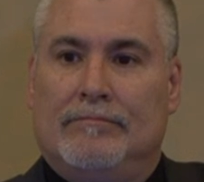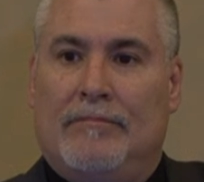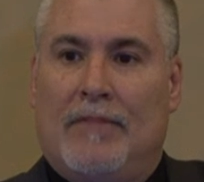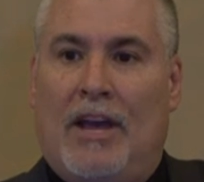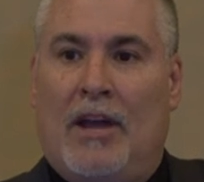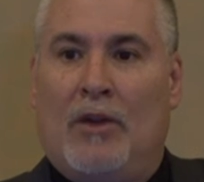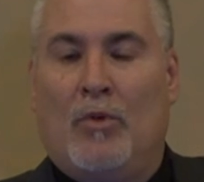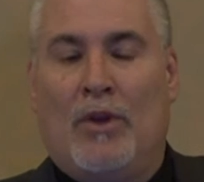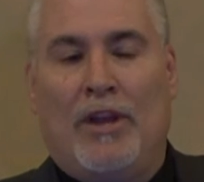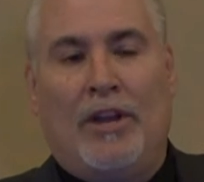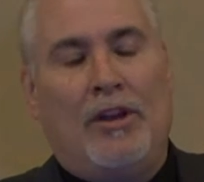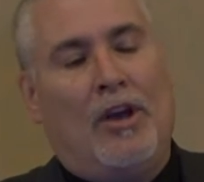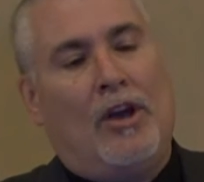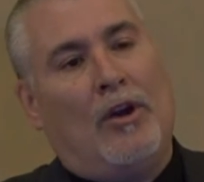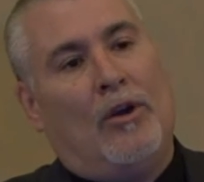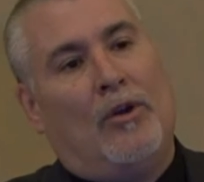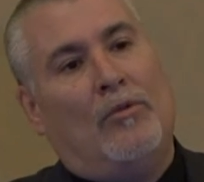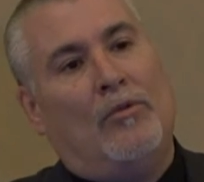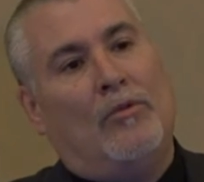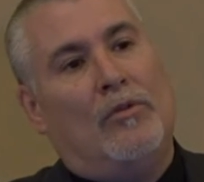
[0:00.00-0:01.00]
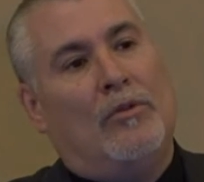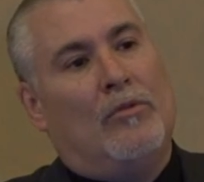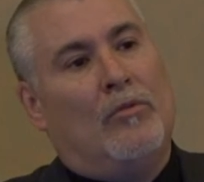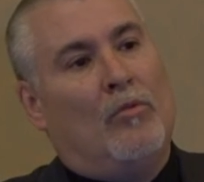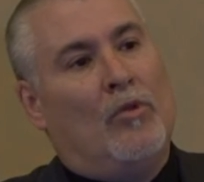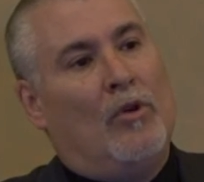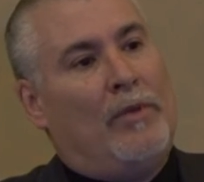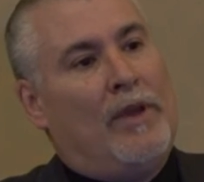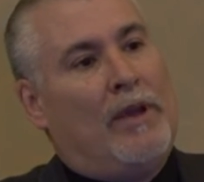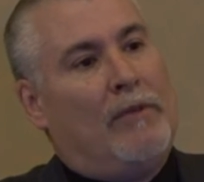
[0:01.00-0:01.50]
And we know
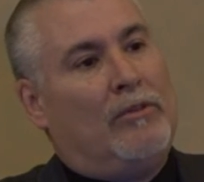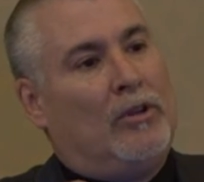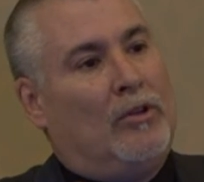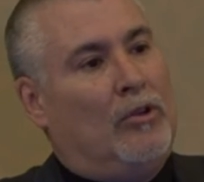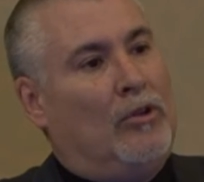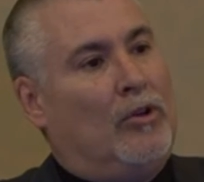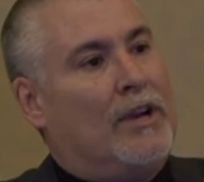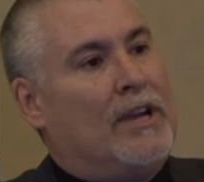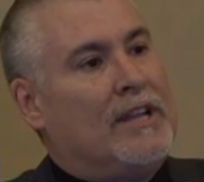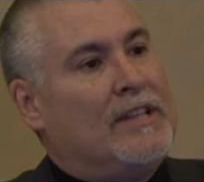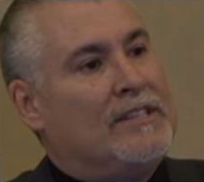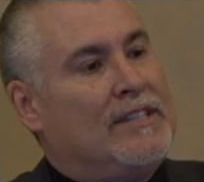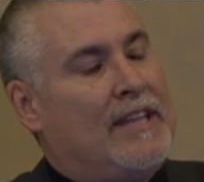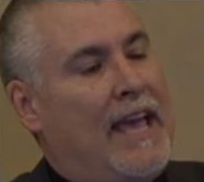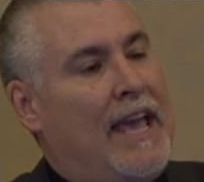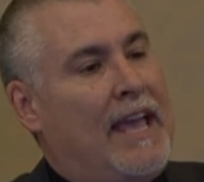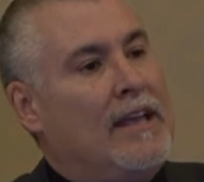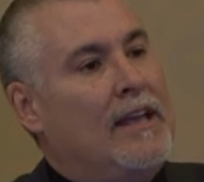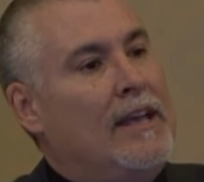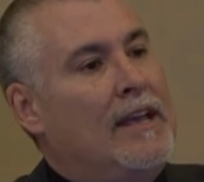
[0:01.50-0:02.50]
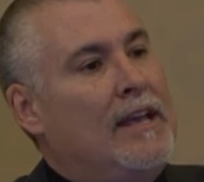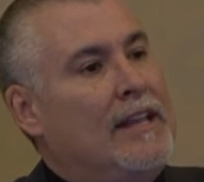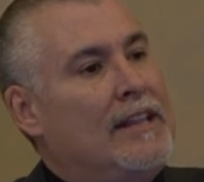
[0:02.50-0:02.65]
we'll be able to look and say,